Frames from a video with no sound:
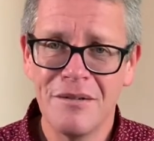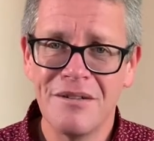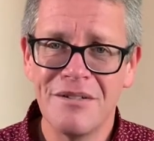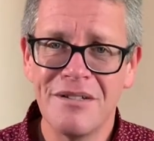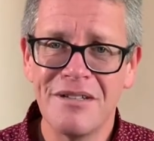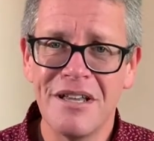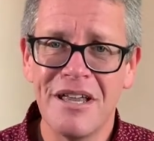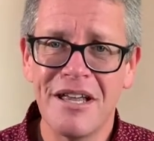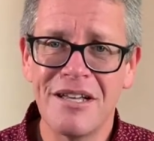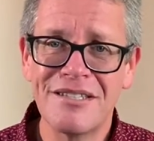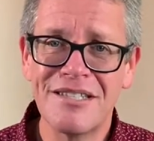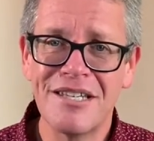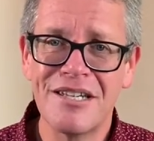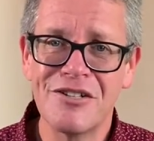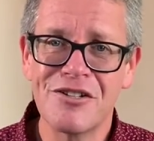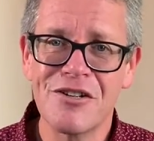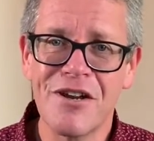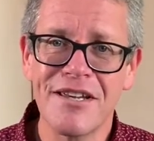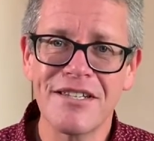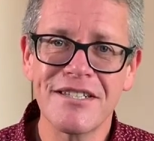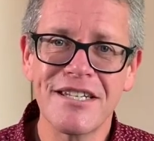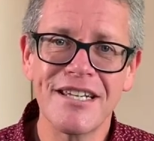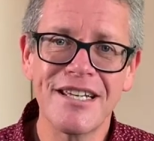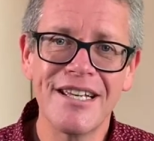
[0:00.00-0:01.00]
that's
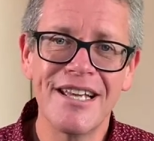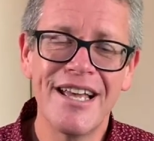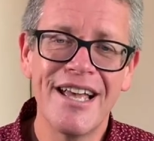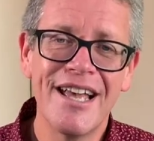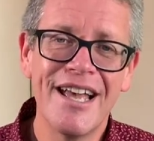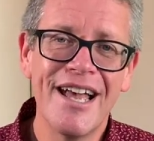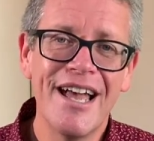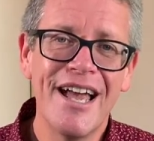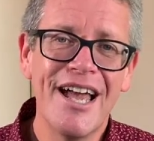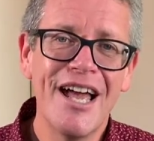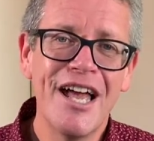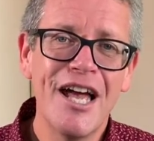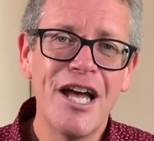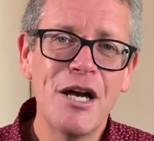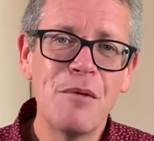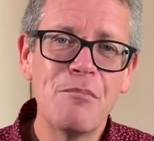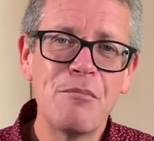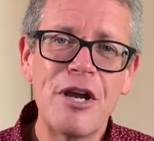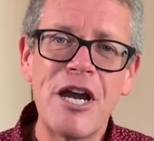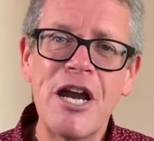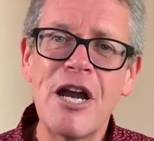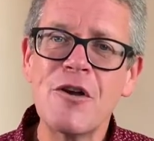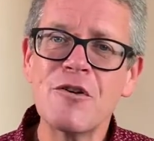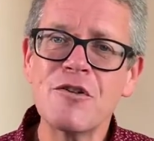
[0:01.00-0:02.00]
interesting. But
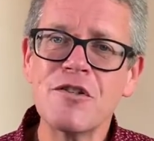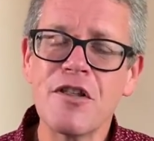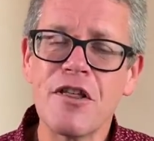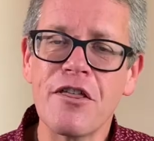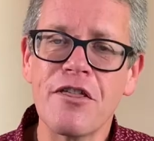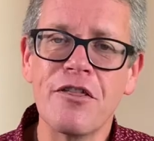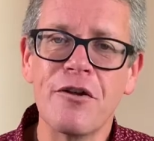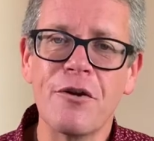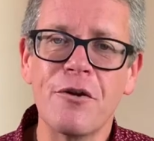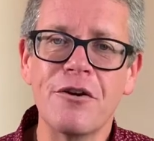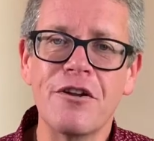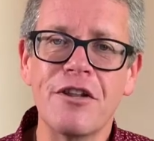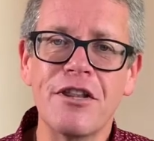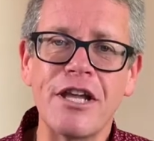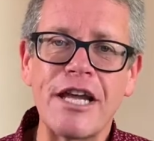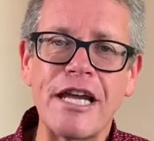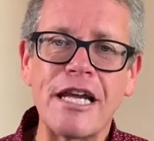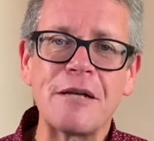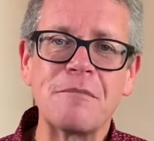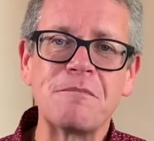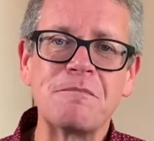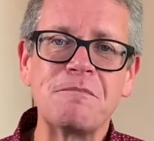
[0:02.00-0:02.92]
here's the third thing.